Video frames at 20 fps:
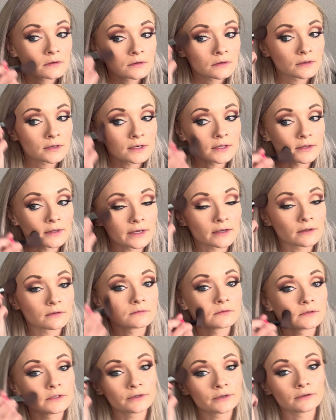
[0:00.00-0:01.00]
And like
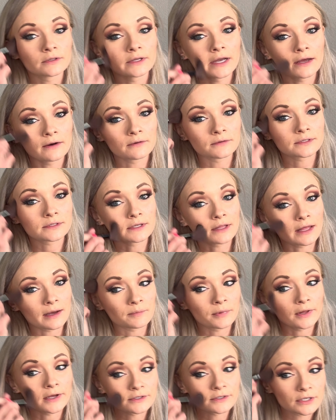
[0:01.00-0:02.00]
literally I don't see that
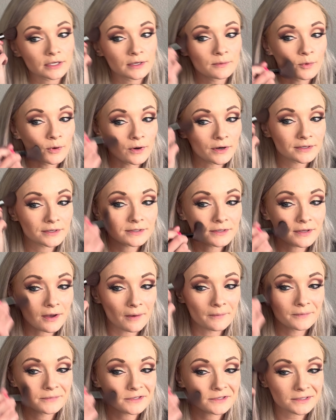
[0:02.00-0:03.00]
blush anymore, so
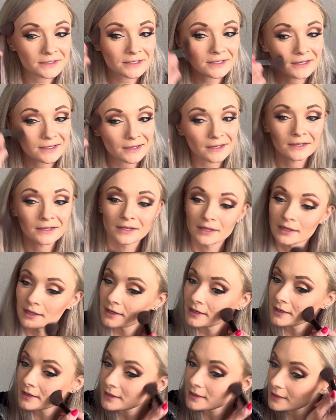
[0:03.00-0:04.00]
I'm just gonna
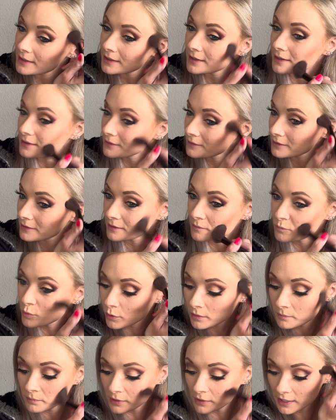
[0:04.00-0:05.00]
add a little
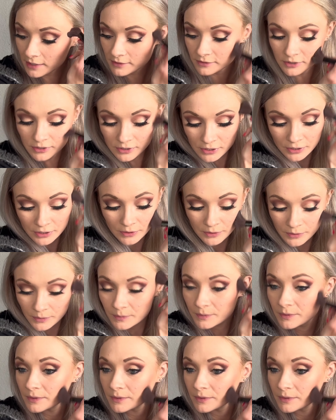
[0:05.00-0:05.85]
more blush too.